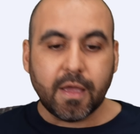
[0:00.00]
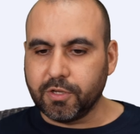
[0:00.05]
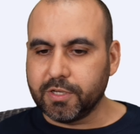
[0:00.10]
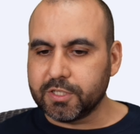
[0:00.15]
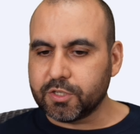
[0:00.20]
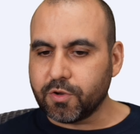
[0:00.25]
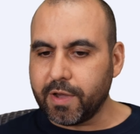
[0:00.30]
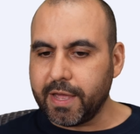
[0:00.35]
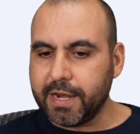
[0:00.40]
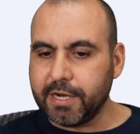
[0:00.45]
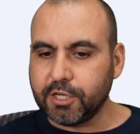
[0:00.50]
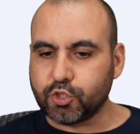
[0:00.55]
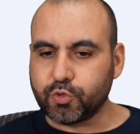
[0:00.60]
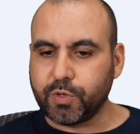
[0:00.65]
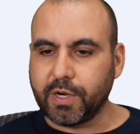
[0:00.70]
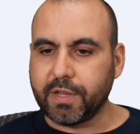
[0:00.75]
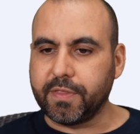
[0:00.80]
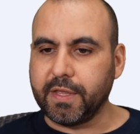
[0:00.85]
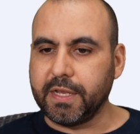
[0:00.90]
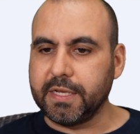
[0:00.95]
So let's go ahead and
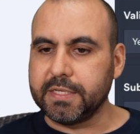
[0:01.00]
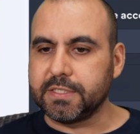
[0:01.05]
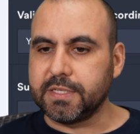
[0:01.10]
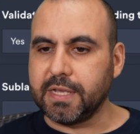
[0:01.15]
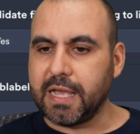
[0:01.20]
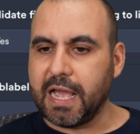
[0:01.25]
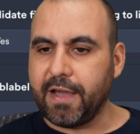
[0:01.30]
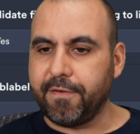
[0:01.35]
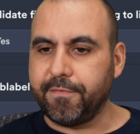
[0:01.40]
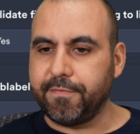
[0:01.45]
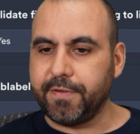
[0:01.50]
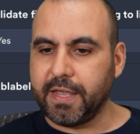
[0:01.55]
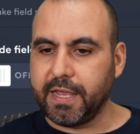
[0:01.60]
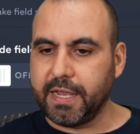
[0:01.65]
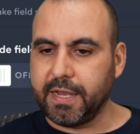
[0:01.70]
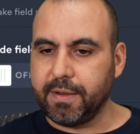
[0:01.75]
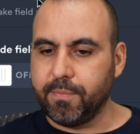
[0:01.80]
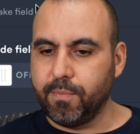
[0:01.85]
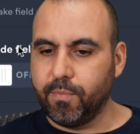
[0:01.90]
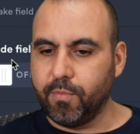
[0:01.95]
shrink these to have
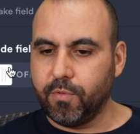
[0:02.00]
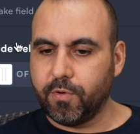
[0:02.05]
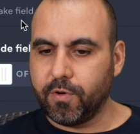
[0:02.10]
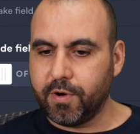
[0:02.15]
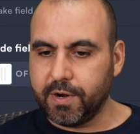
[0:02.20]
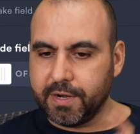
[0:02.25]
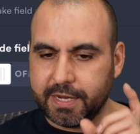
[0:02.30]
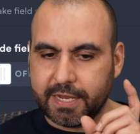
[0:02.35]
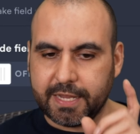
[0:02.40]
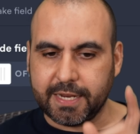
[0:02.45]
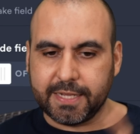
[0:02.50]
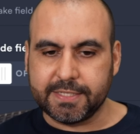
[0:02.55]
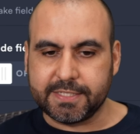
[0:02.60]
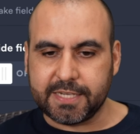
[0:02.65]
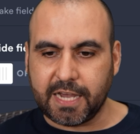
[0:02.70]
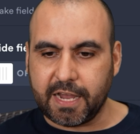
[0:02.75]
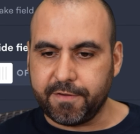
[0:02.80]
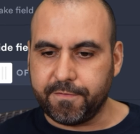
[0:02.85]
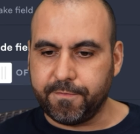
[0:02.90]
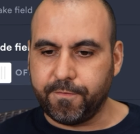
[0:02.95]
a more neat and
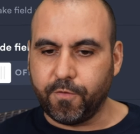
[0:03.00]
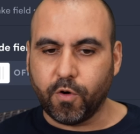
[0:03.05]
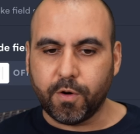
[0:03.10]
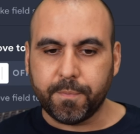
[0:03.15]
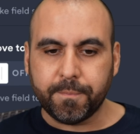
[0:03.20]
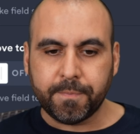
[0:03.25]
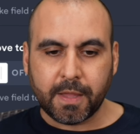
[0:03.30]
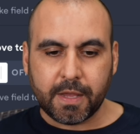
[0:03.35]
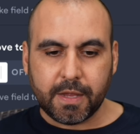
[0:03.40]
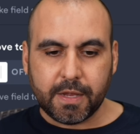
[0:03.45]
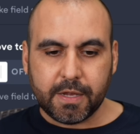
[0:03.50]
tight form.